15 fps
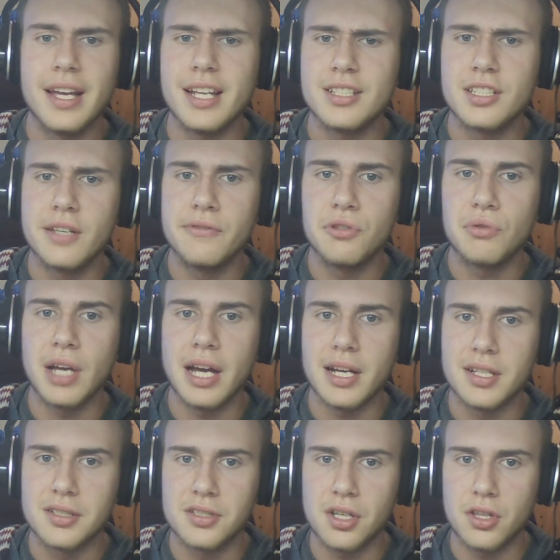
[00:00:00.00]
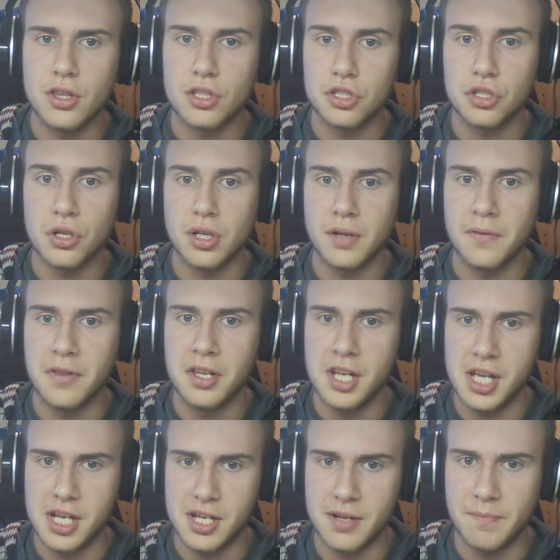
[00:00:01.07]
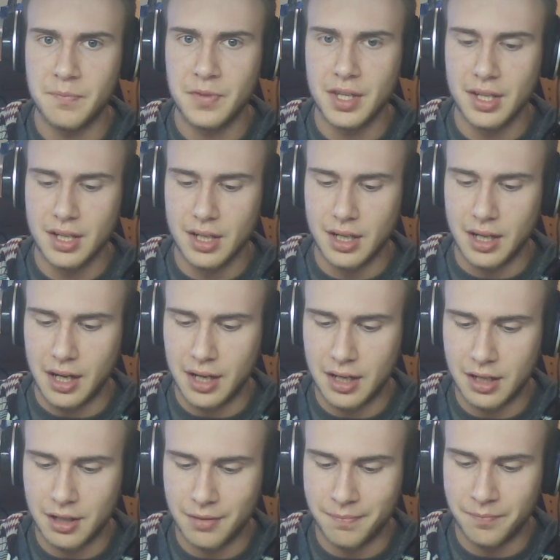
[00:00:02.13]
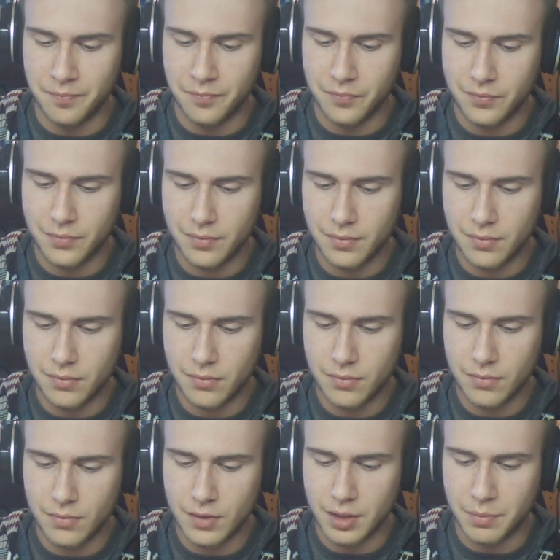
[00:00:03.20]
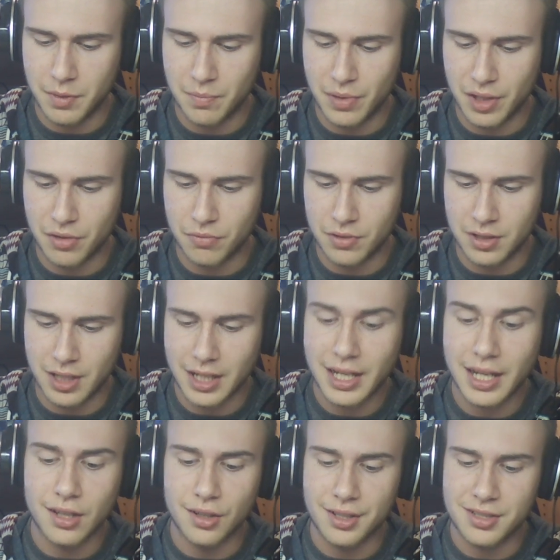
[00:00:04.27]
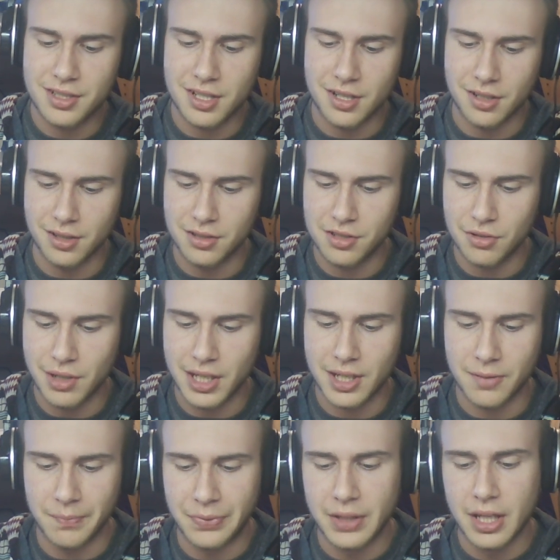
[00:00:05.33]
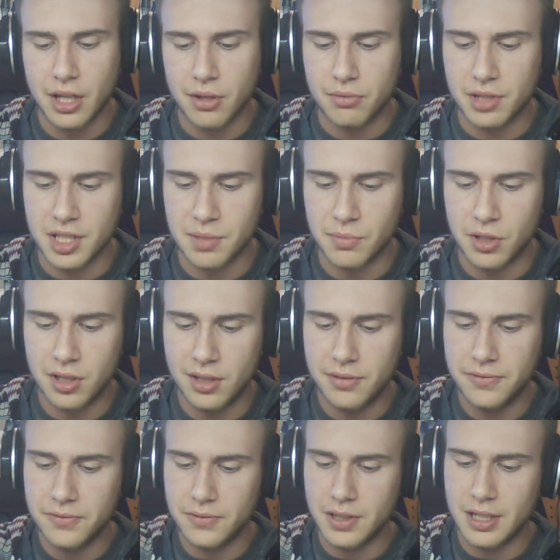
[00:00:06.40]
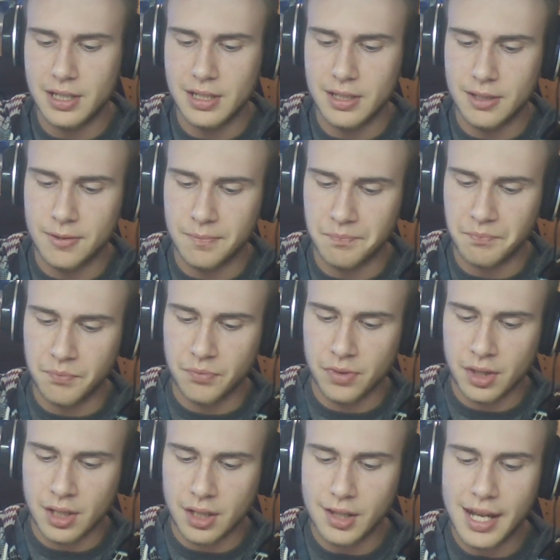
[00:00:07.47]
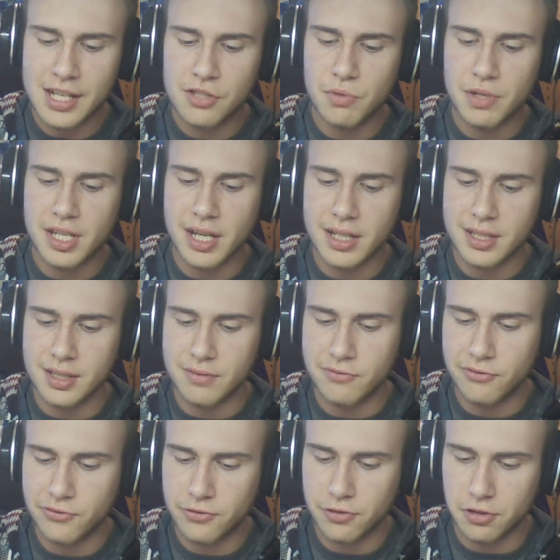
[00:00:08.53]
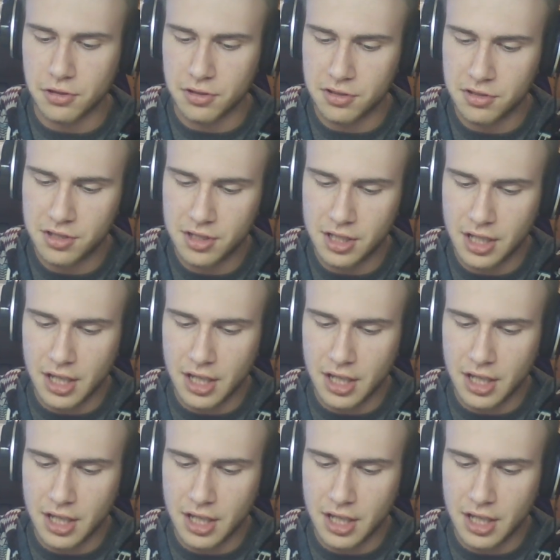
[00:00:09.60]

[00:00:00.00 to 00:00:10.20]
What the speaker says: is give you guys the song of the day. Um, Let me pick one. I got a list here so I can read them off. Last week I did First.